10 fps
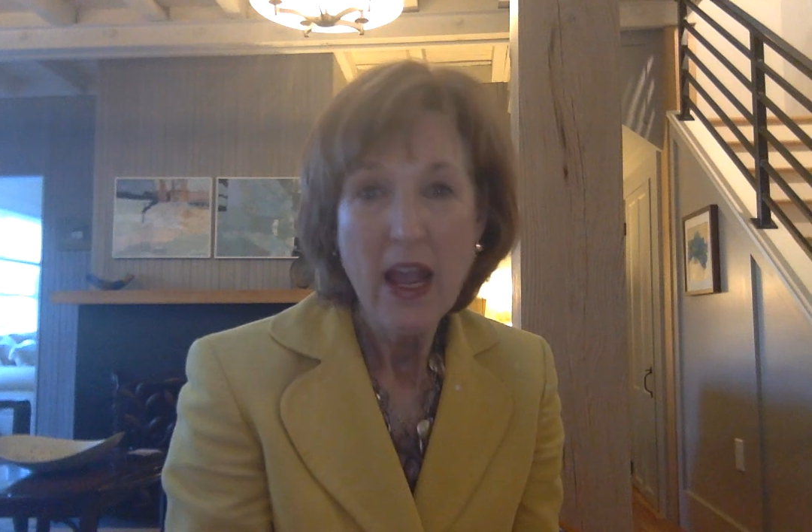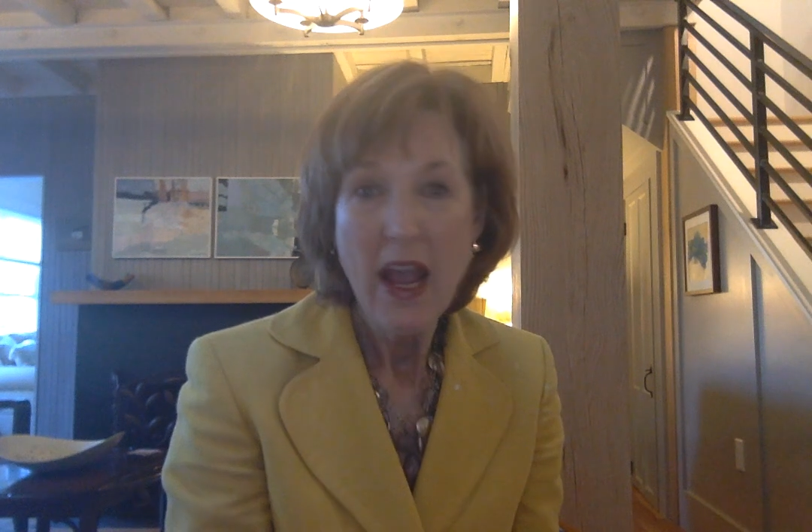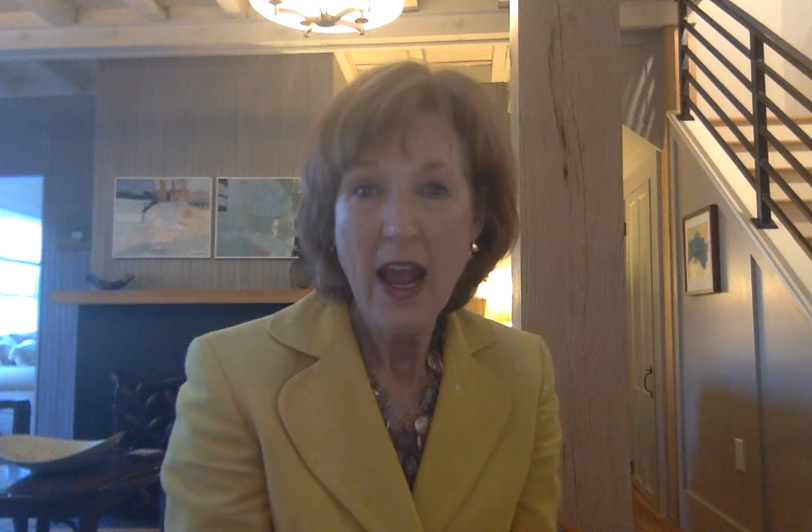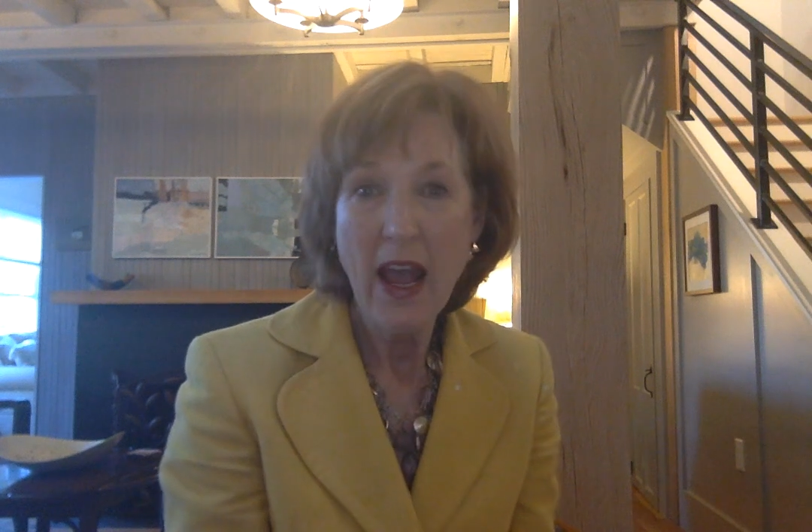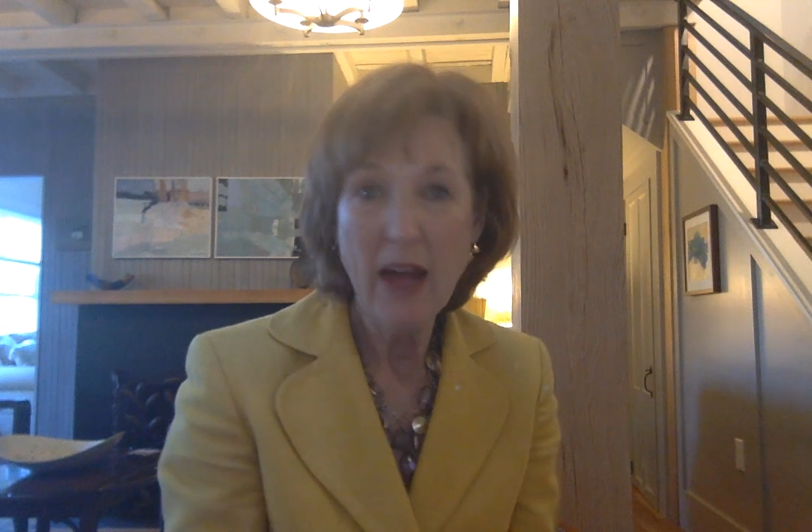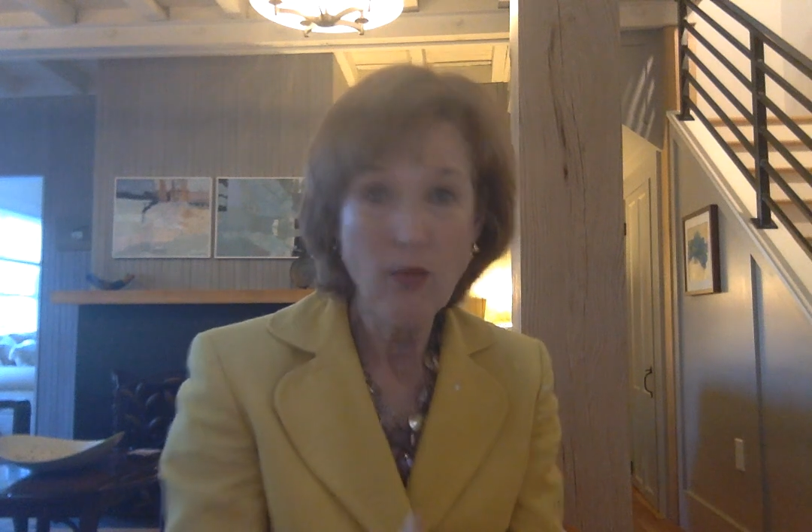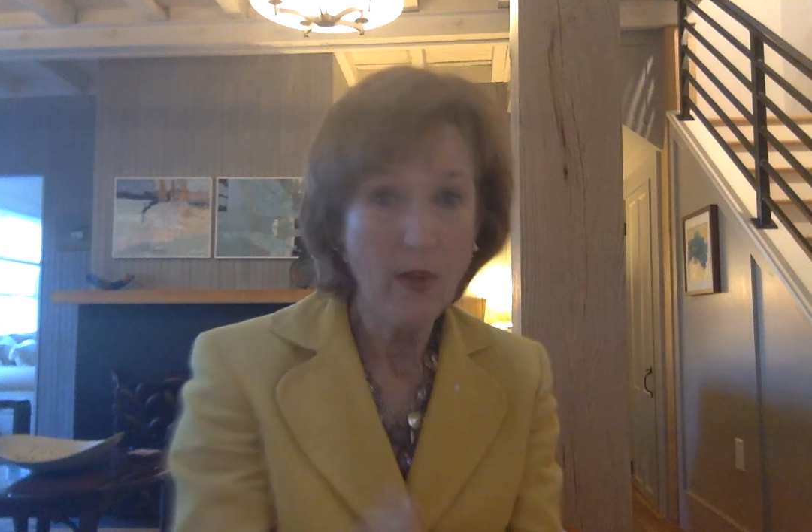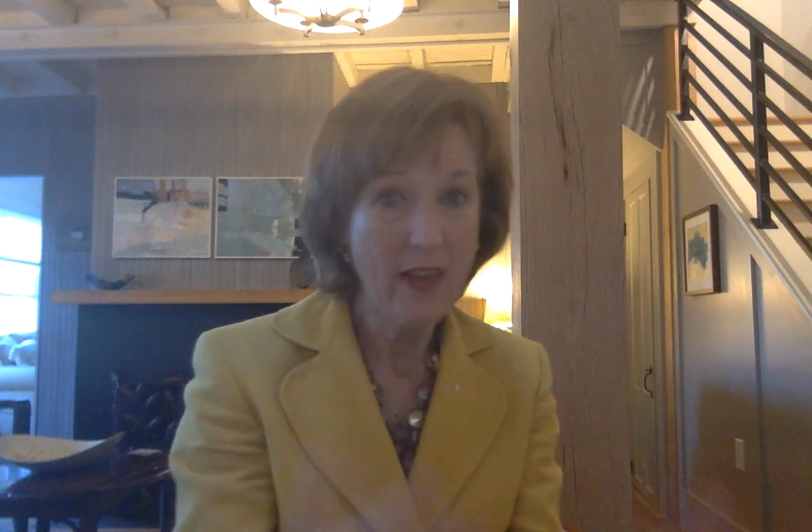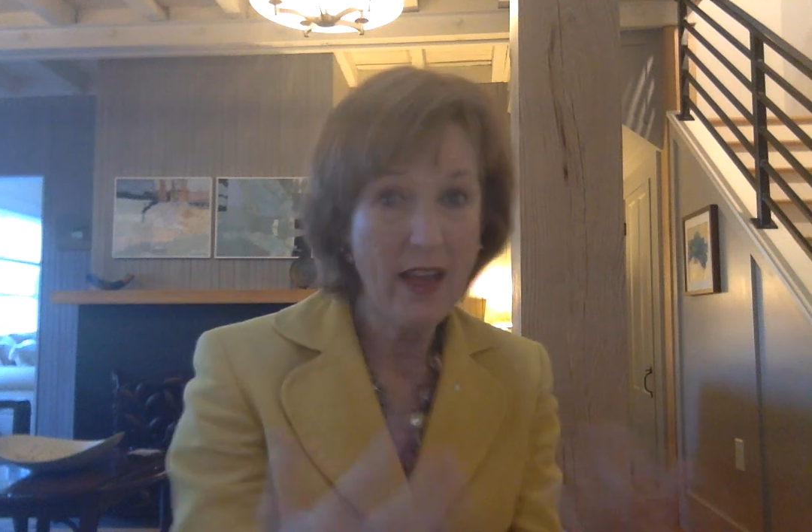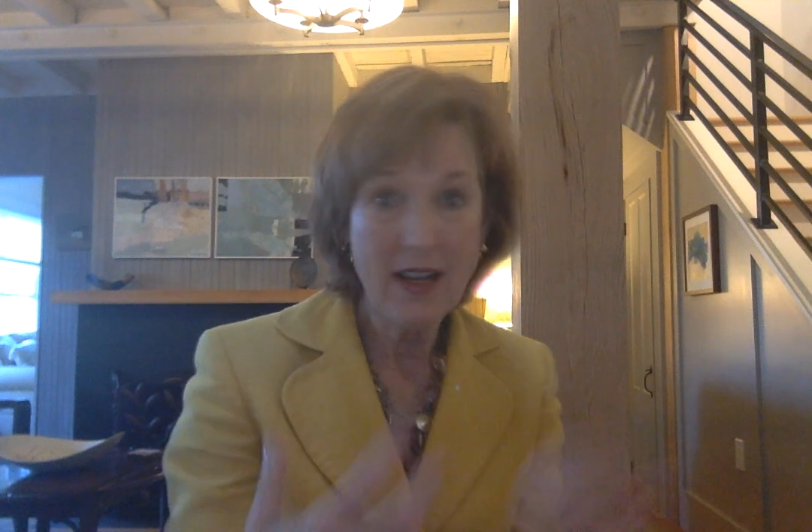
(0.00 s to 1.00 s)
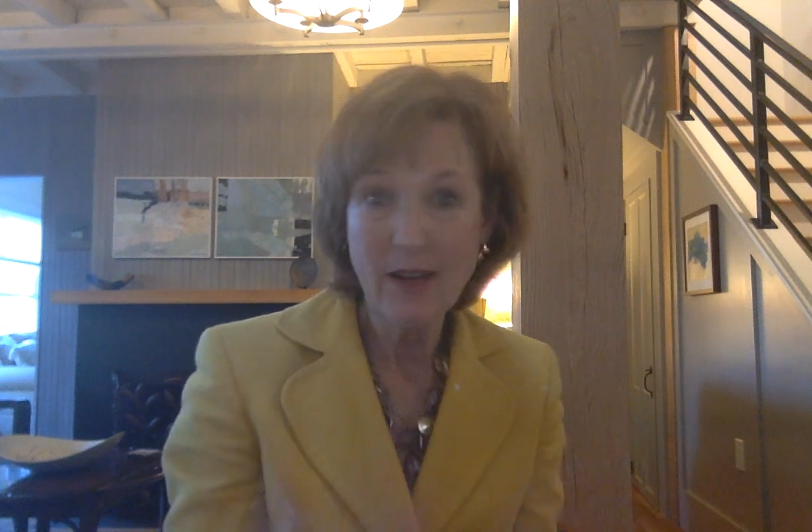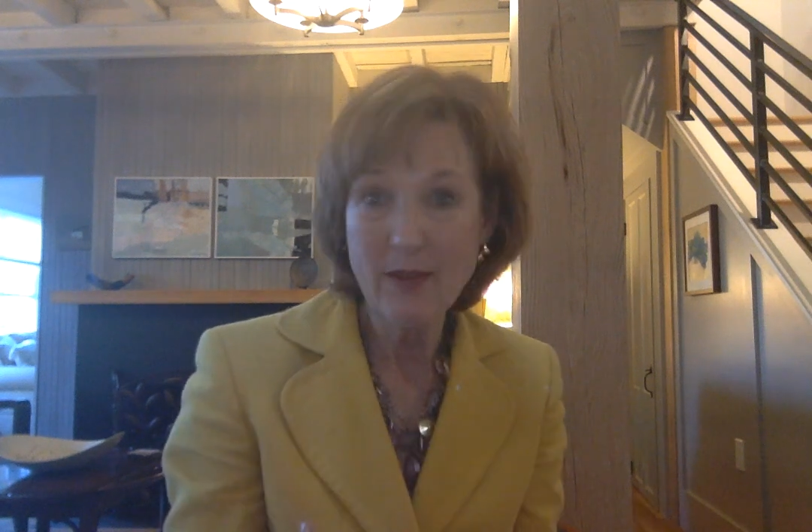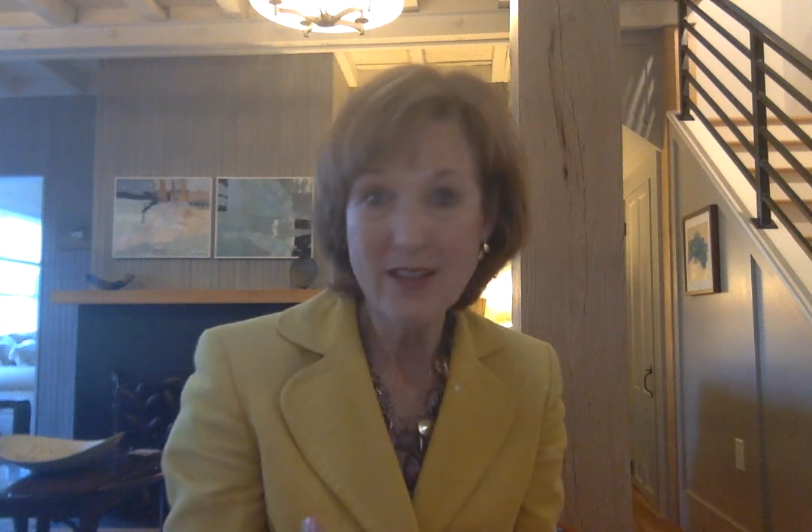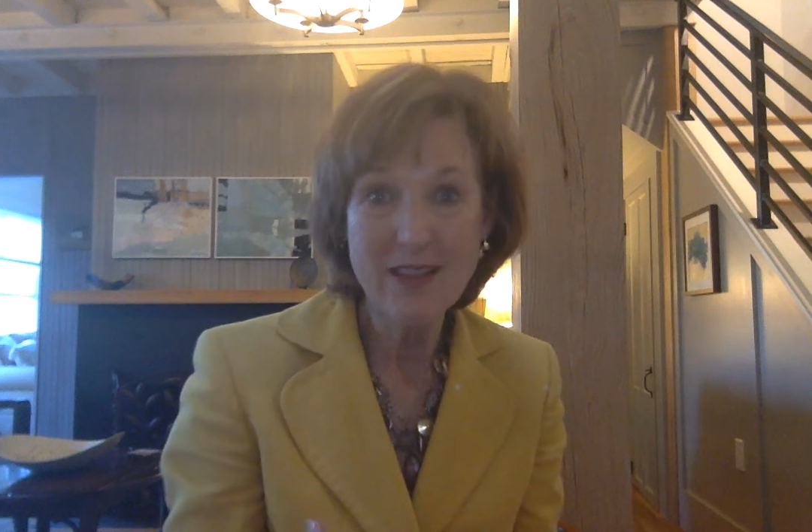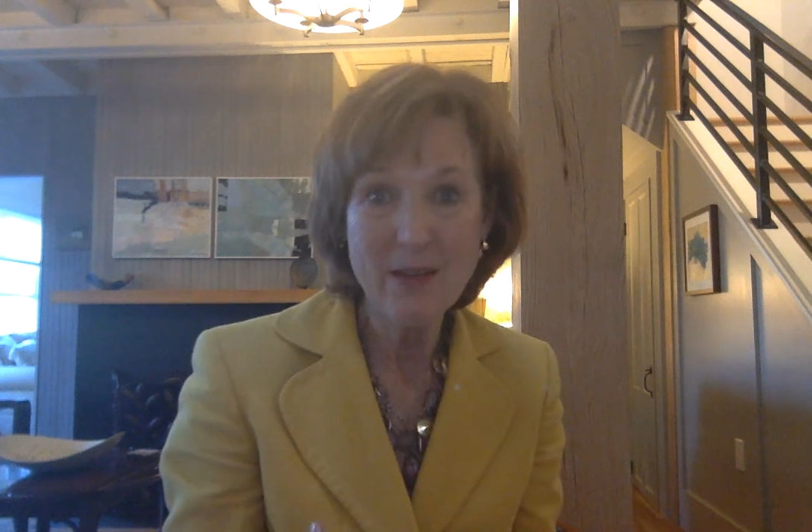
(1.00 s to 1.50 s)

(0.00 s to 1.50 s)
And when they come to see